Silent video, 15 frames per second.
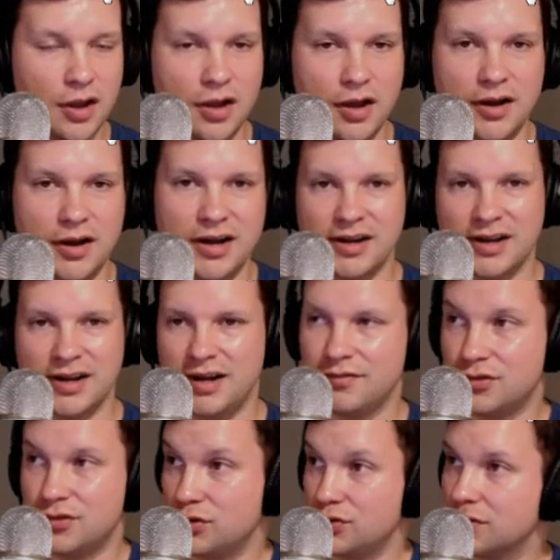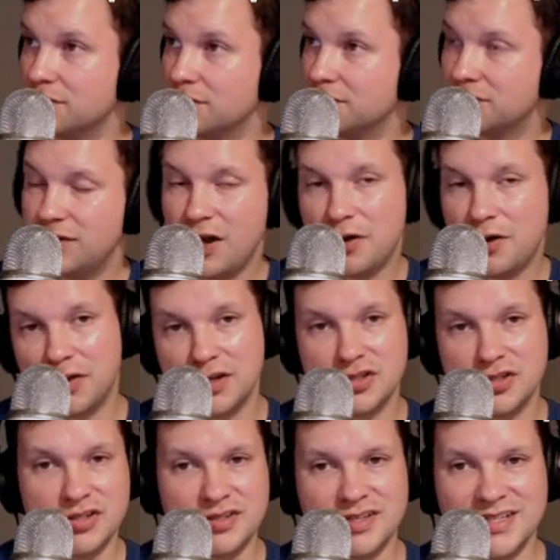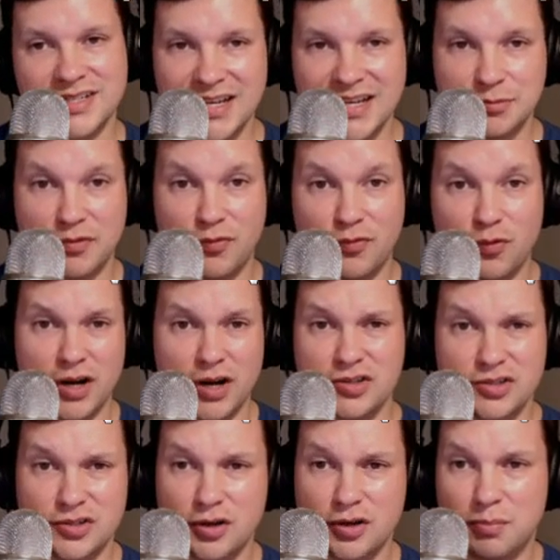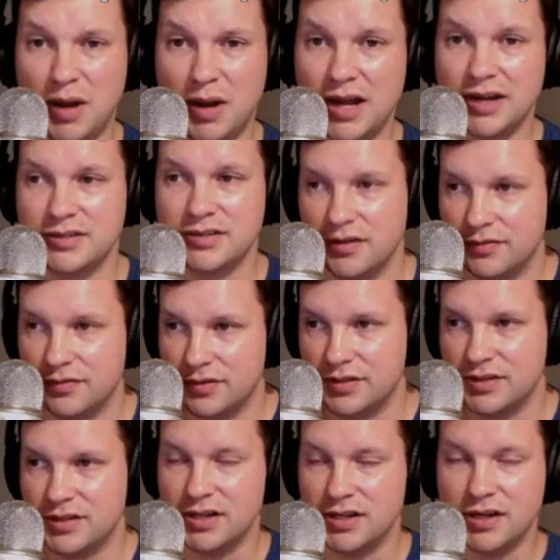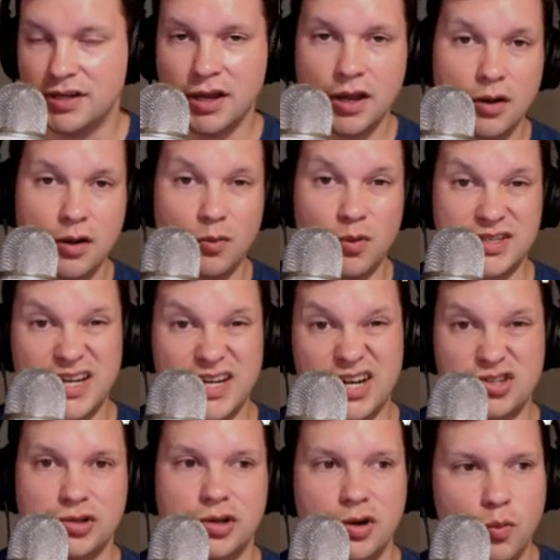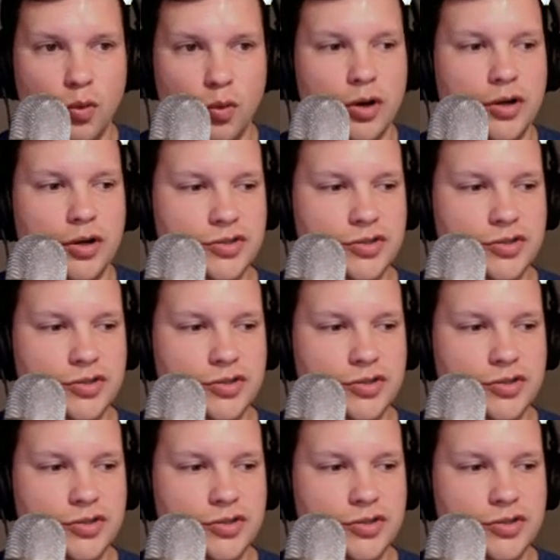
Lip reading: And I need to kind of do some calculations and tests before I just start buying stuff to see what's actually going to work.